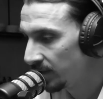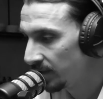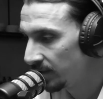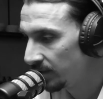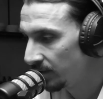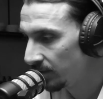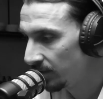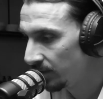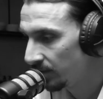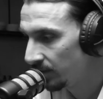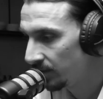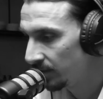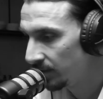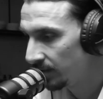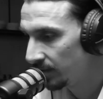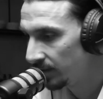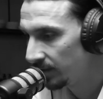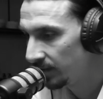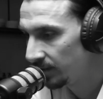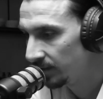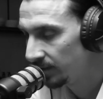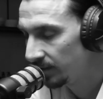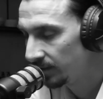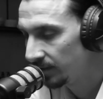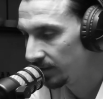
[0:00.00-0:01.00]
You learn
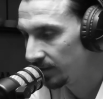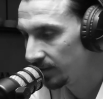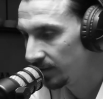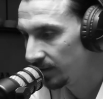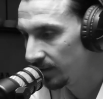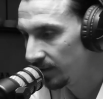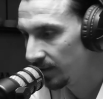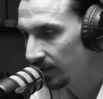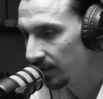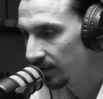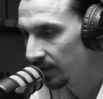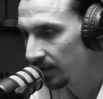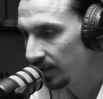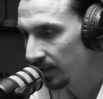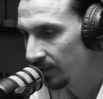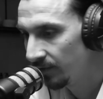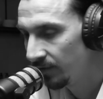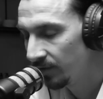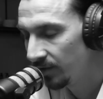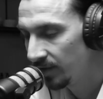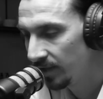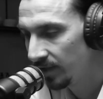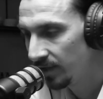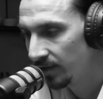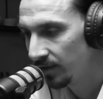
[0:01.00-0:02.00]
every
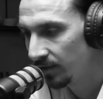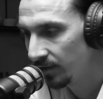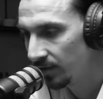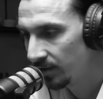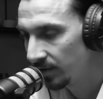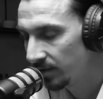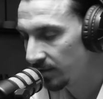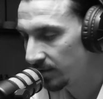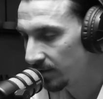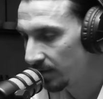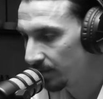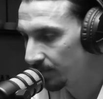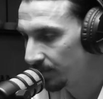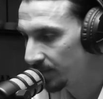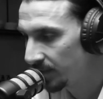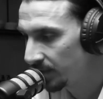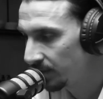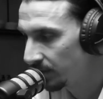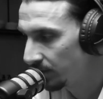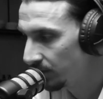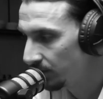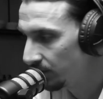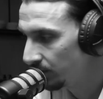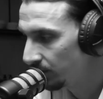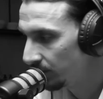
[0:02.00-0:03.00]
day. You learn something
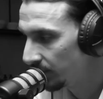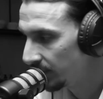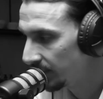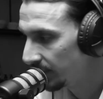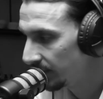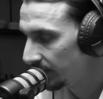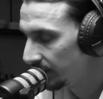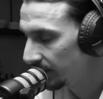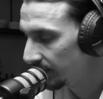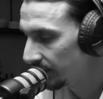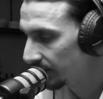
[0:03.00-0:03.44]
new, and